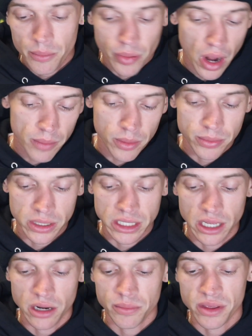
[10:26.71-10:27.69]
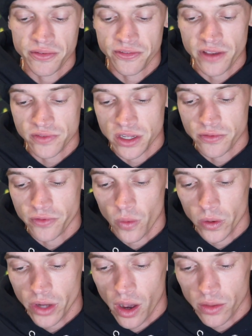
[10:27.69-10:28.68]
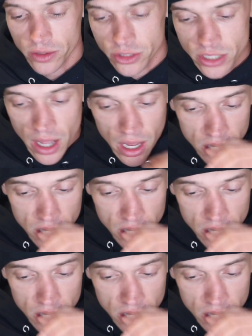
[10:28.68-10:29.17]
Probably going to be $54.